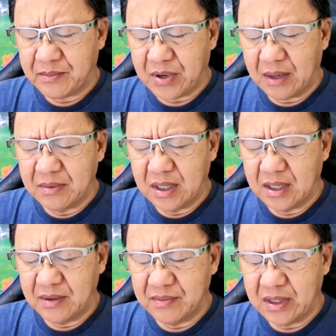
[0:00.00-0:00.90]

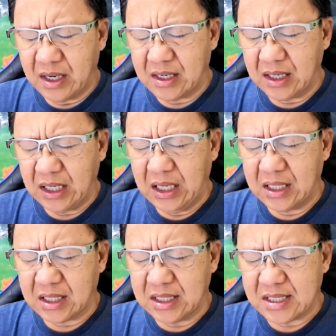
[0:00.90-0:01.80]
problem they are
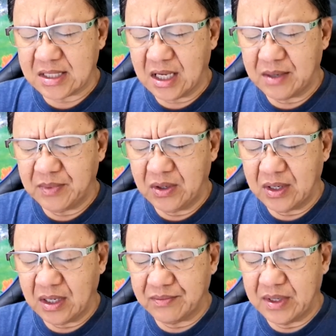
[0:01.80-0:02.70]
in at this time, you
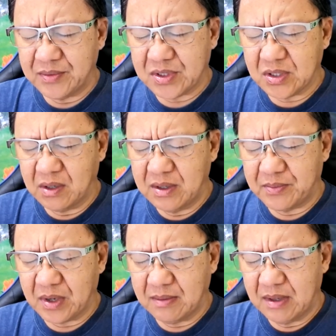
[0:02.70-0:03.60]
help them solve the
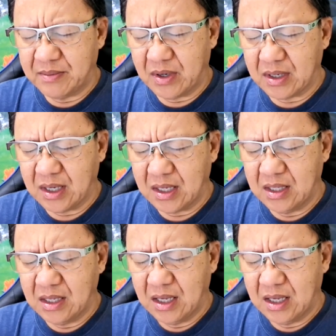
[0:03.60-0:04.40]
problem, O God.